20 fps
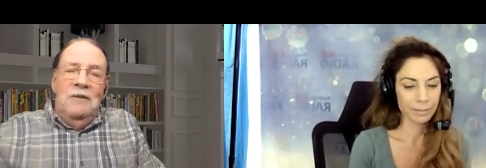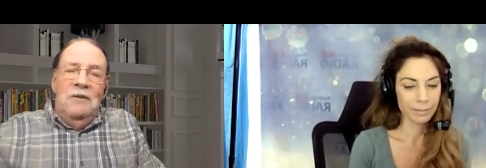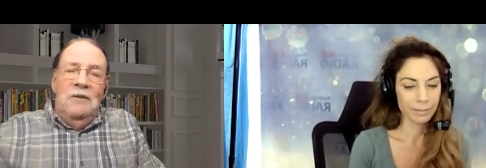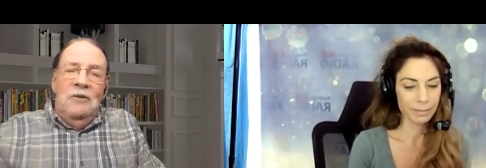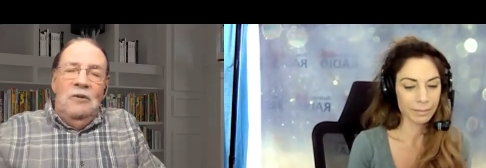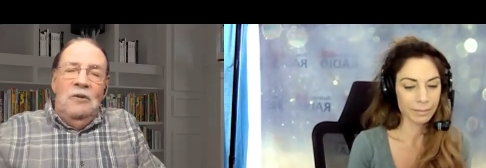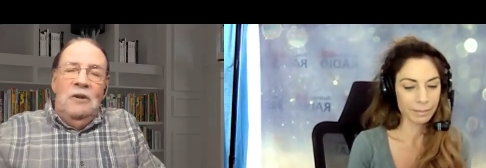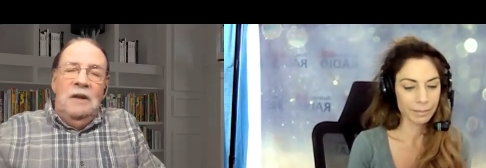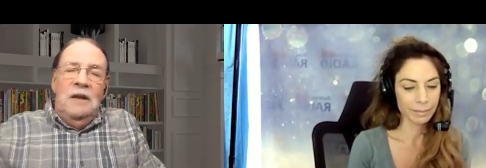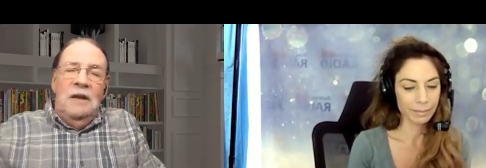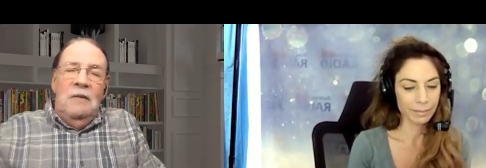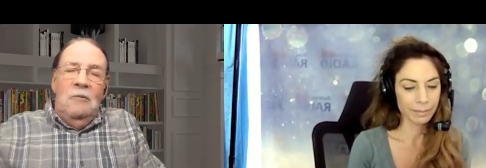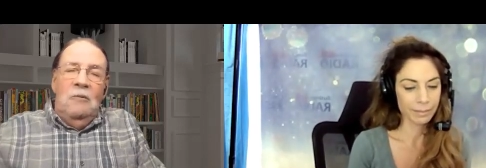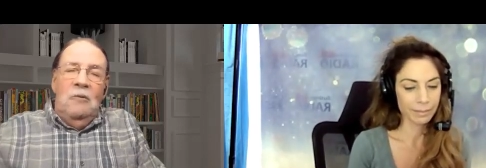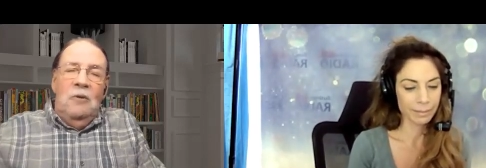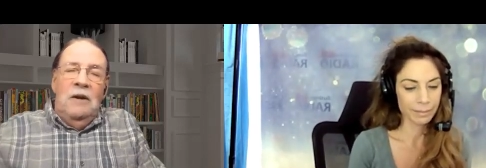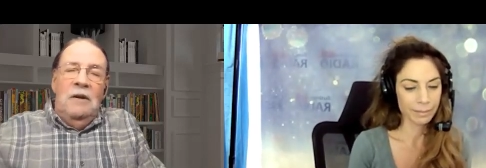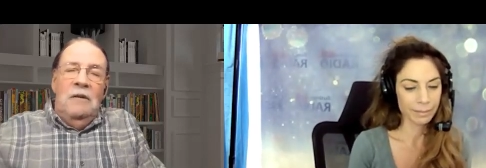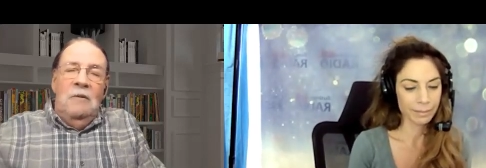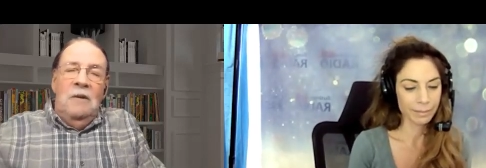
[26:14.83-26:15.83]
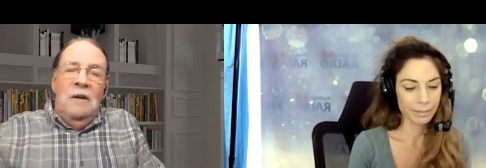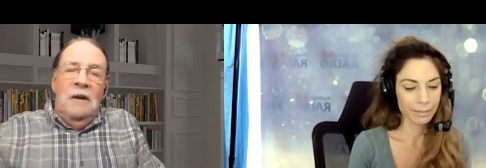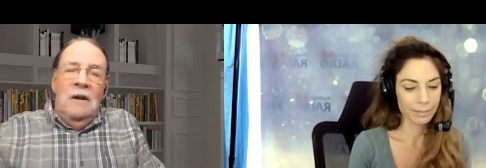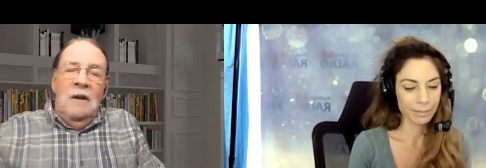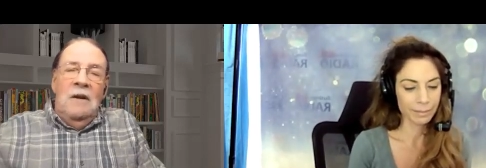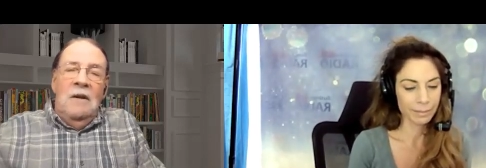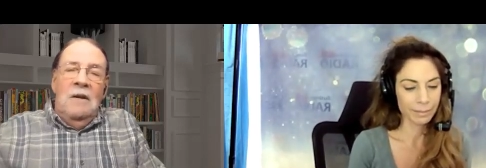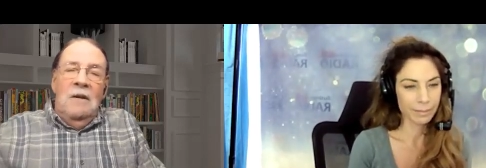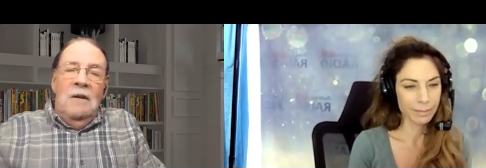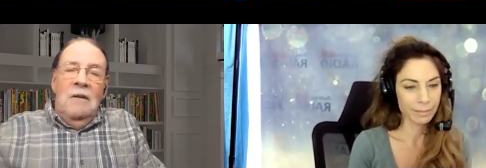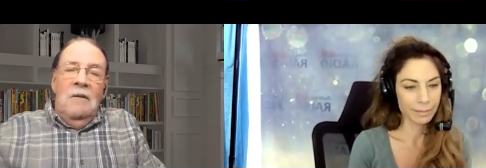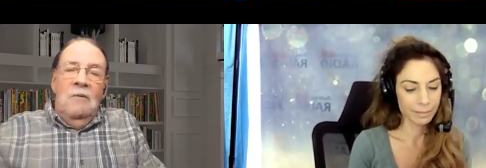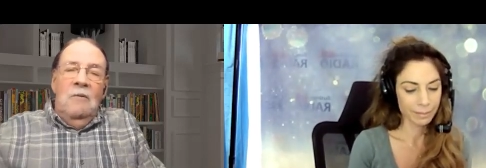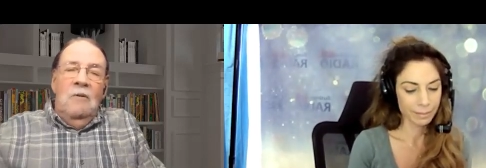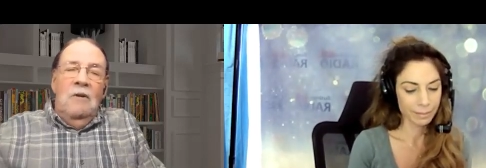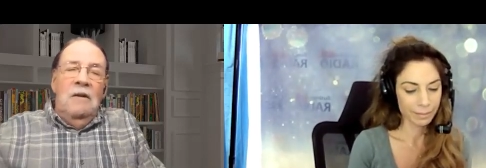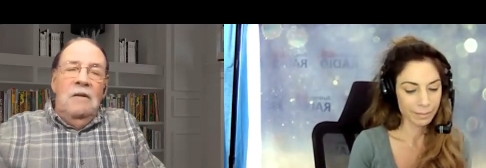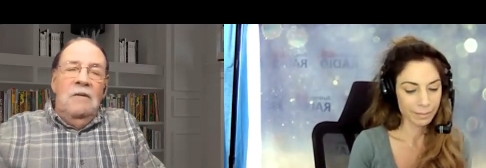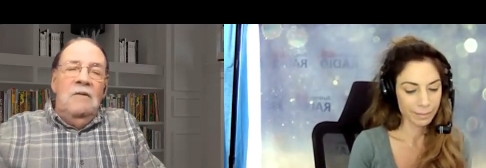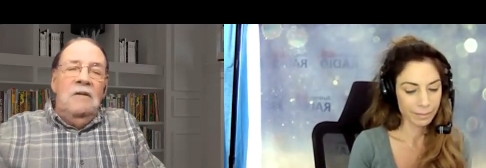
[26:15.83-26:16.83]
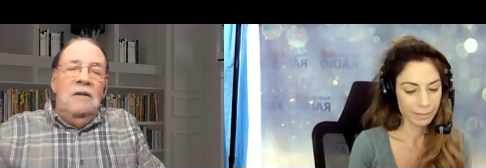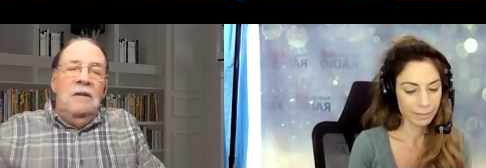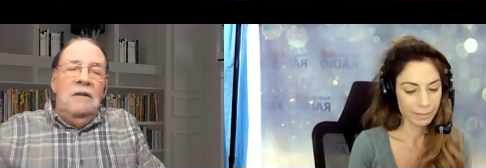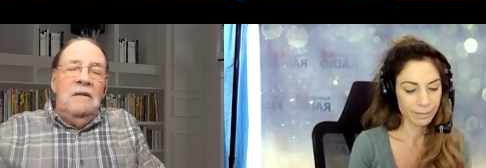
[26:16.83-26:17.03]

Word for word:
Speaker 1: look at what it what it's